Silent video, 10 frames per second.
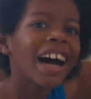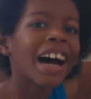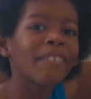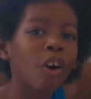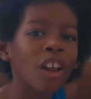
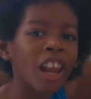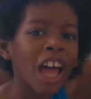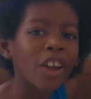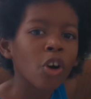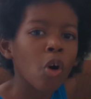I've got a
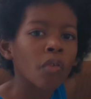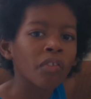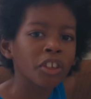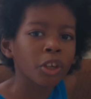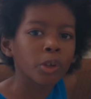like goal
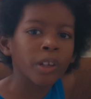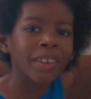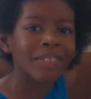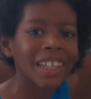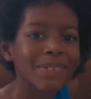for you.
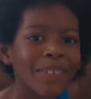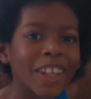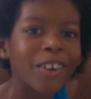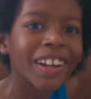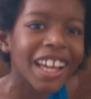If this
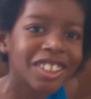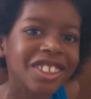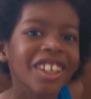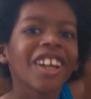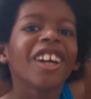video gets